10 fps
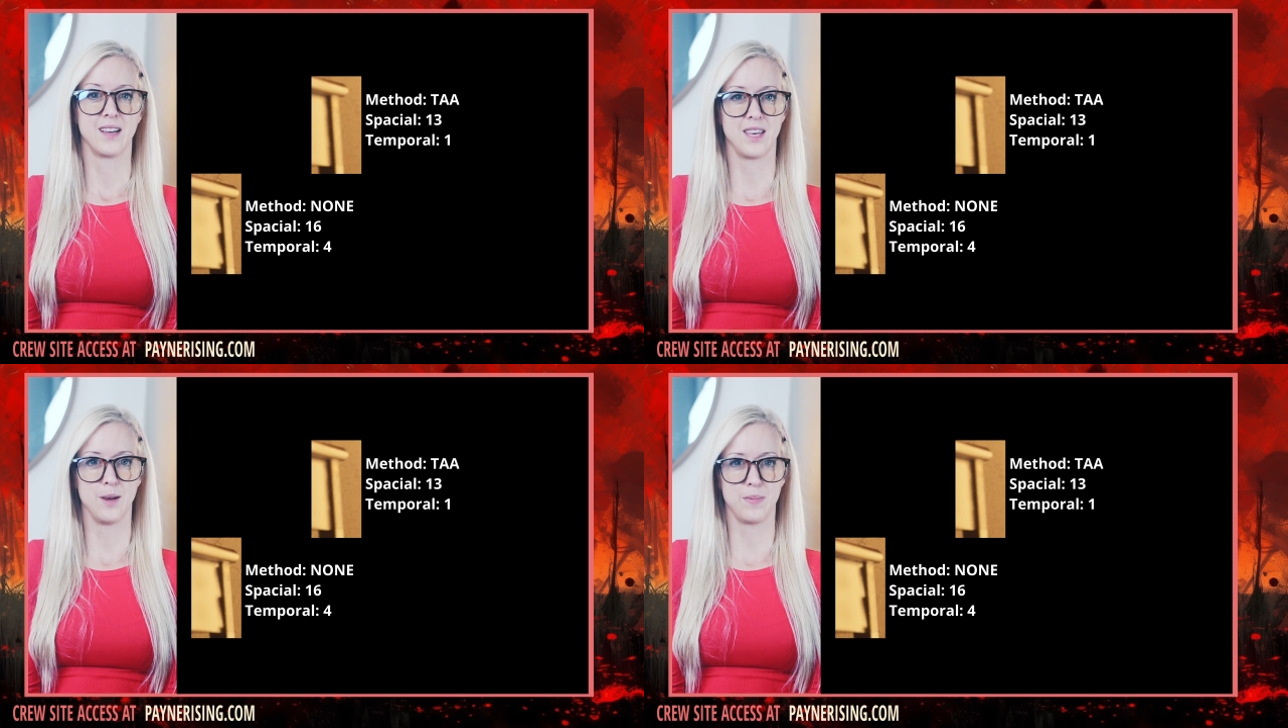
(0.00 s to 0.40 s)

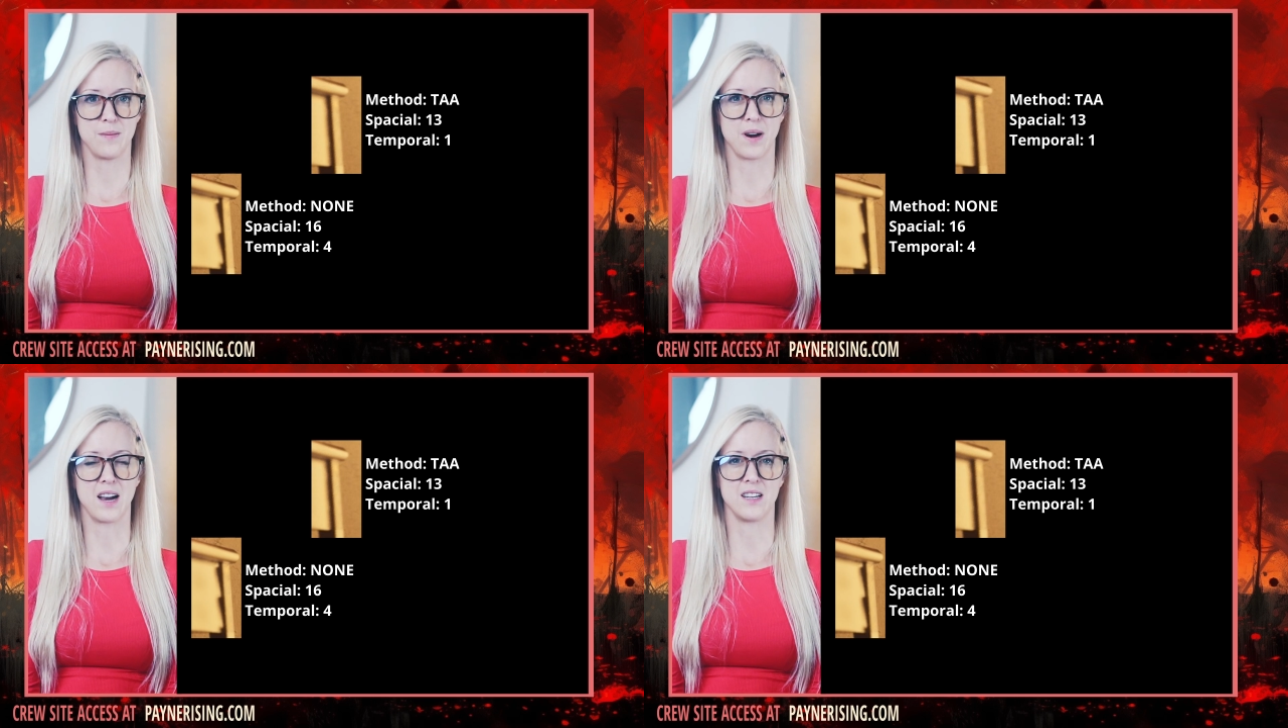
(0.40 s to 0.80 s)
Keep
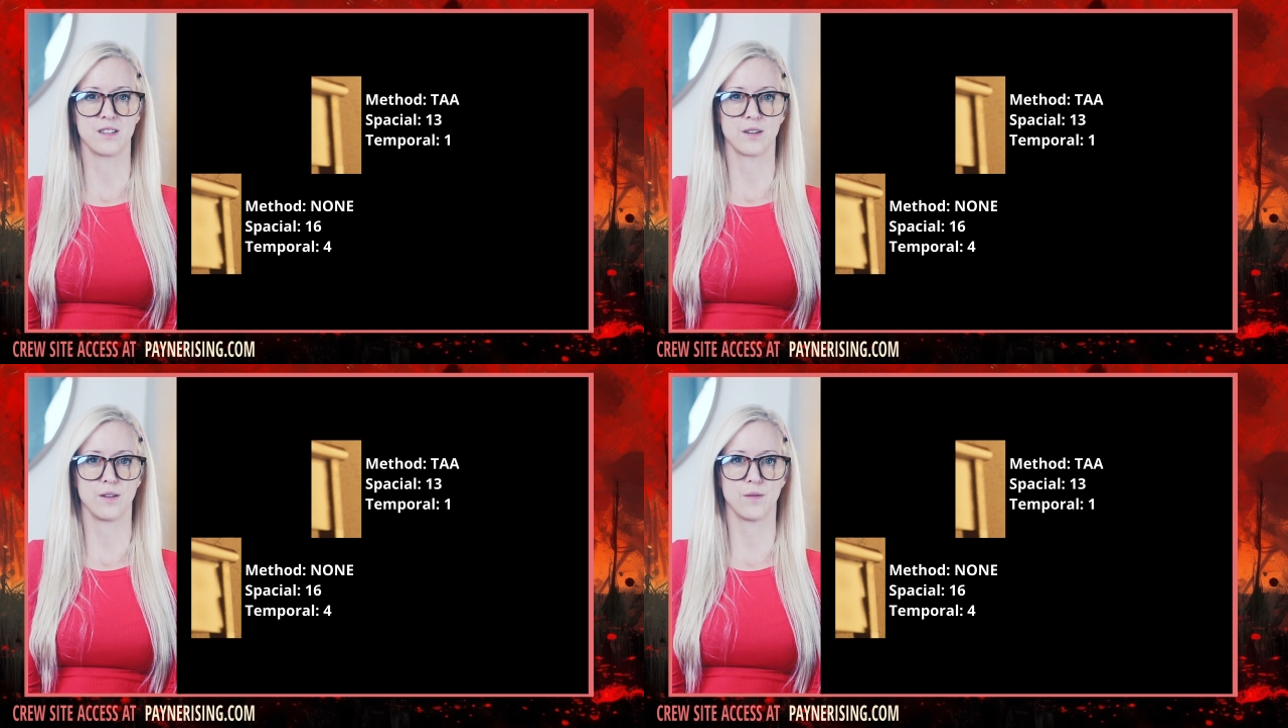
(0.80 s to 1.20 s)
in
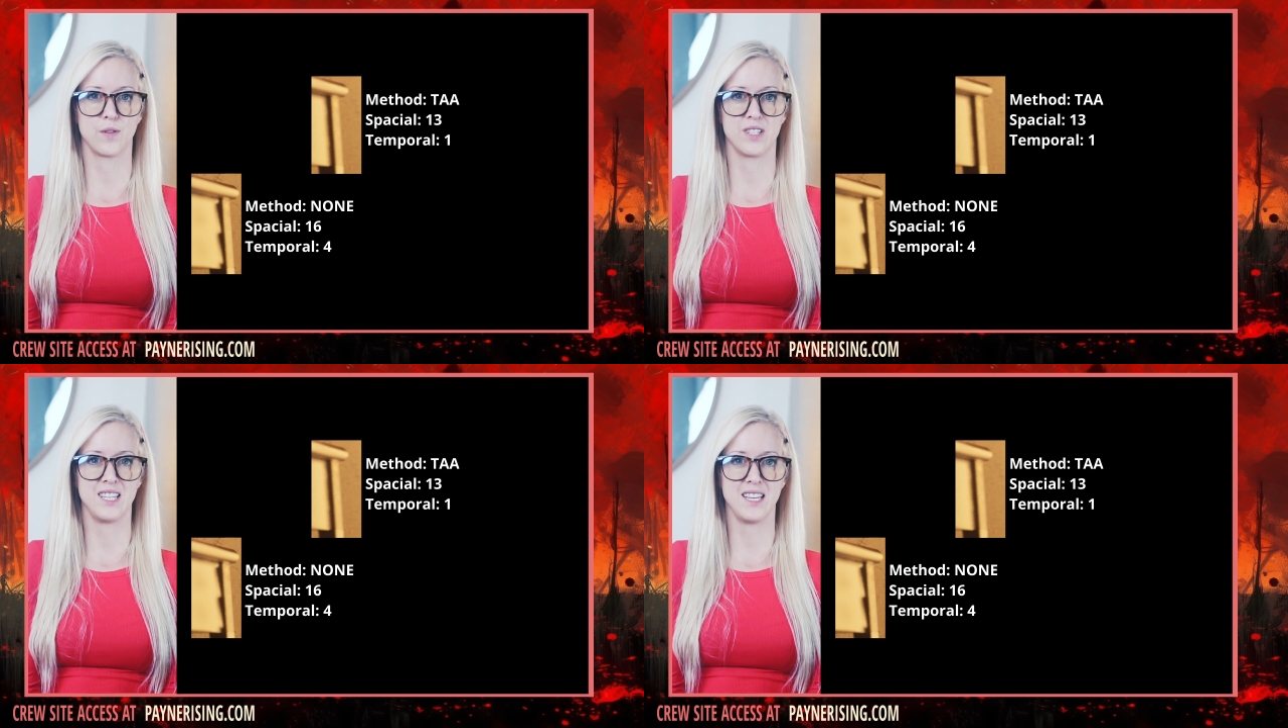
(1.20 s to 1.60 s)
mind,
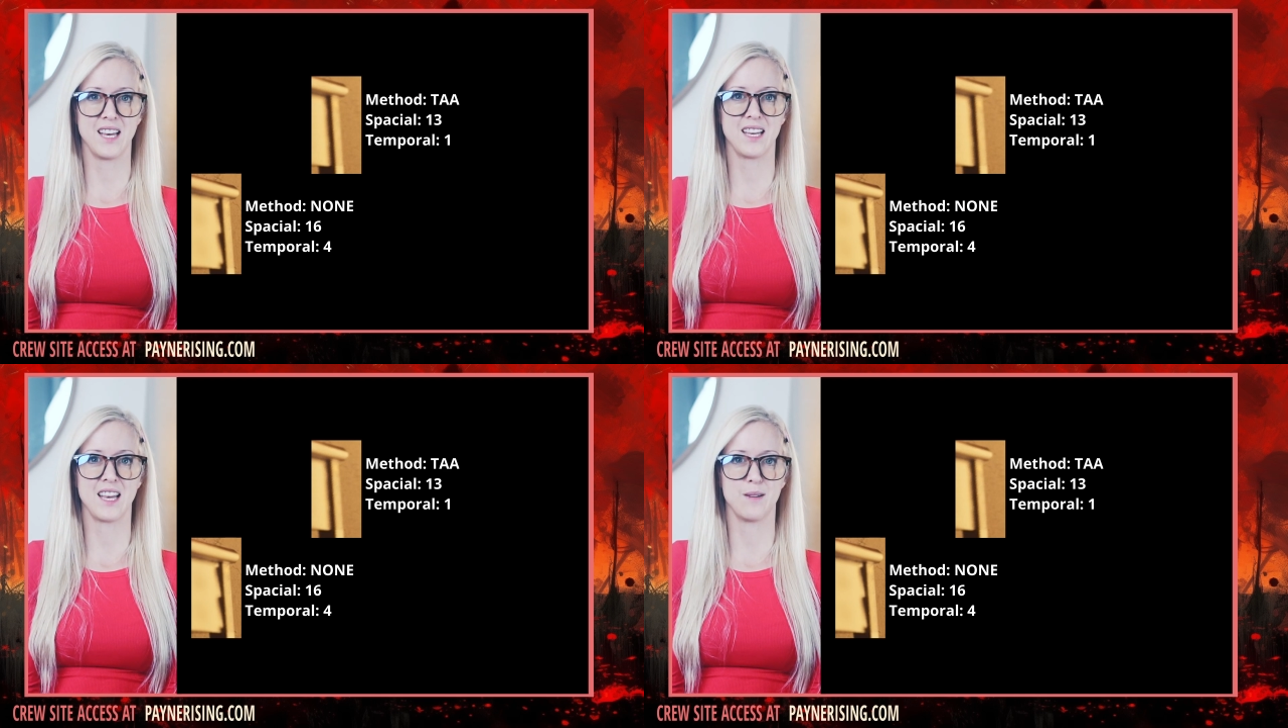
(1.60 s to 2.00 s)
for
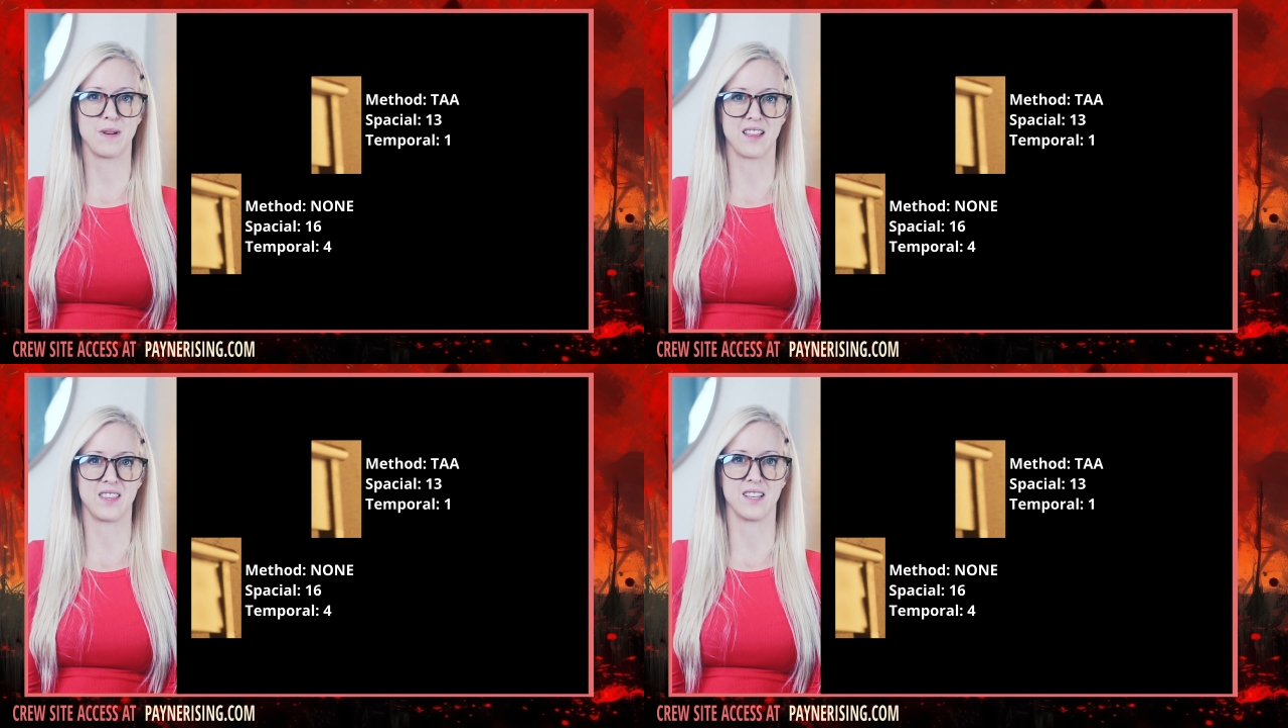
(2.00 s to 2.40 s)
TAA
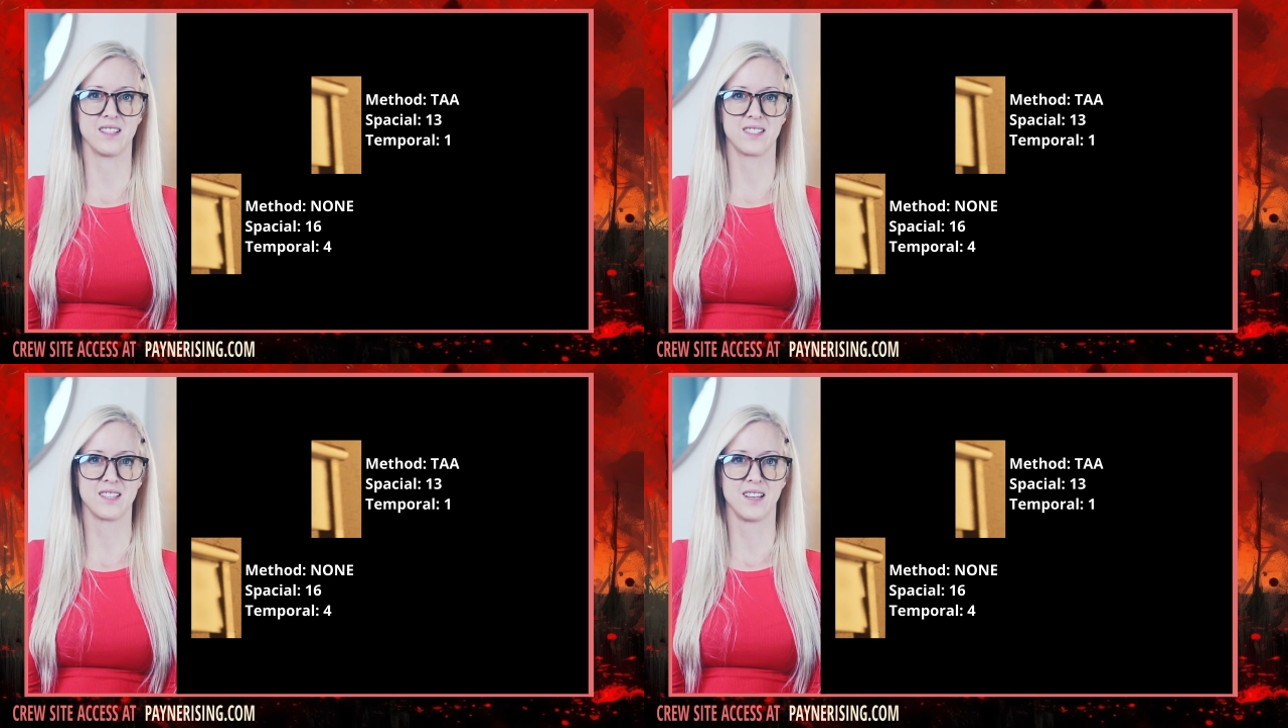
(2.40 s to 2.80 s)

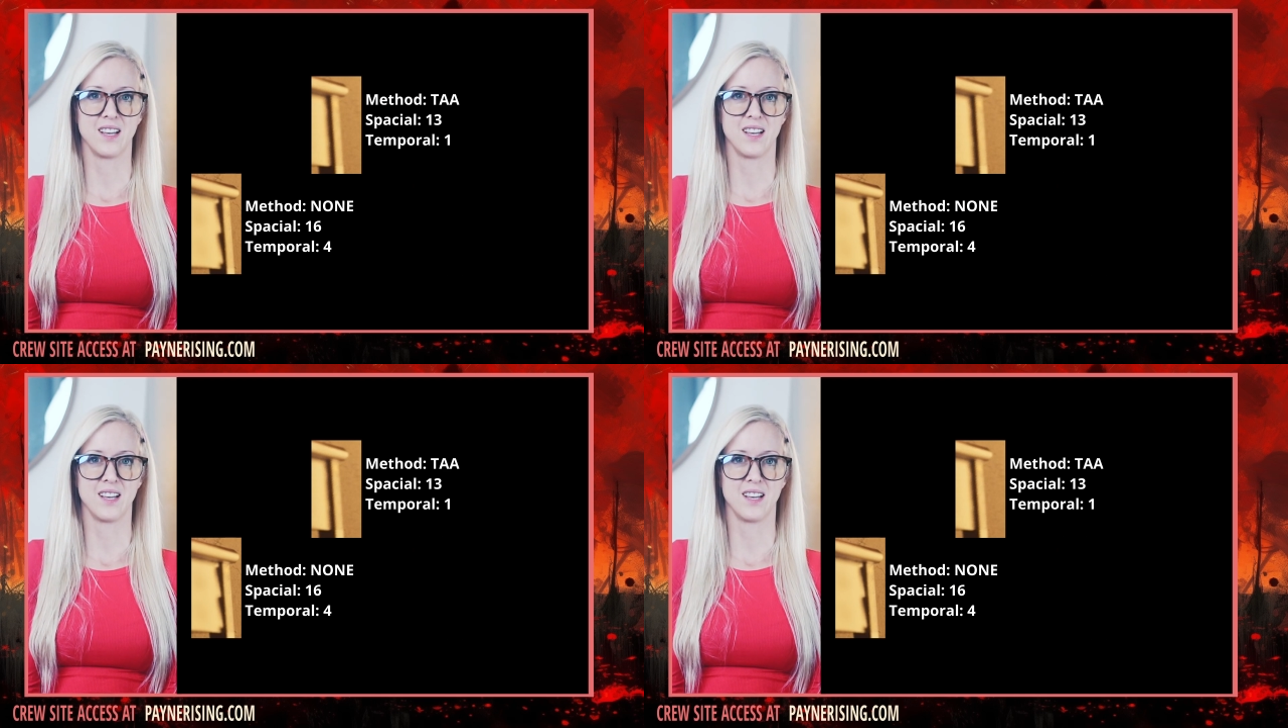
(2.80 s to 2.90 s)
methods,